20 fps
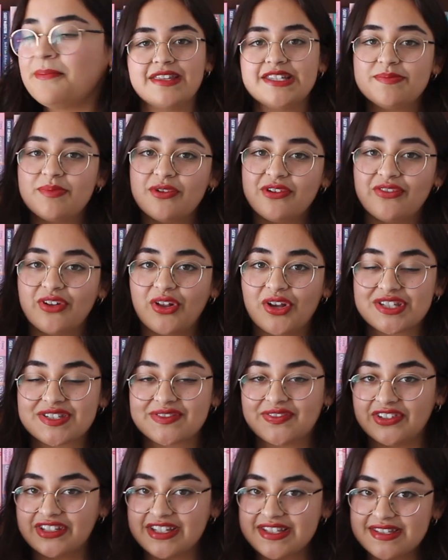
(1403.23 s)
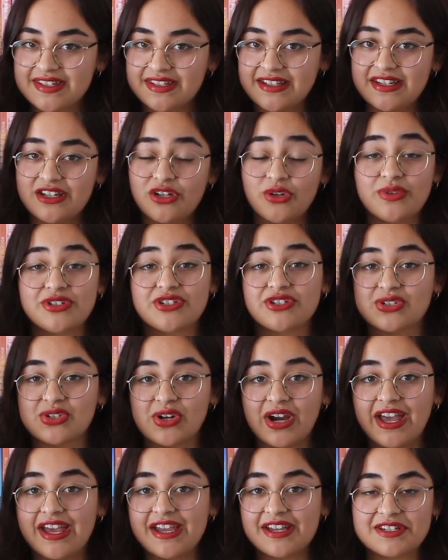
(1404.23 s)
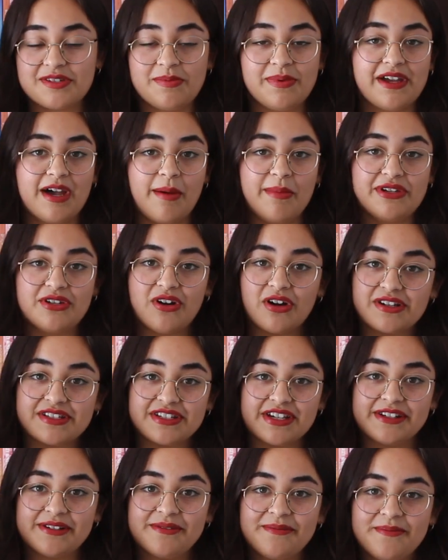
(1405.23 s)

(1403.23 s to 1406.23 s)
This book follows Felicity, who is trying to become a doctor,